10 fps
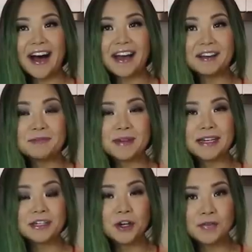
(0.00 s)
I'm
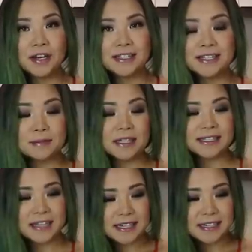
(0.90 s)
nervous, I'm
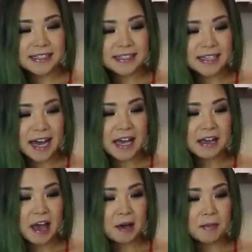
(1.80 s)
excited, I
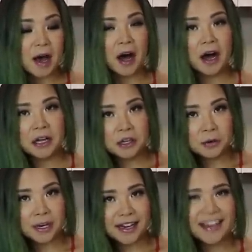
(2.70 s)
am
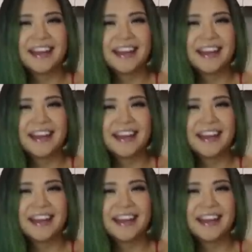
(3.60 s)
hungry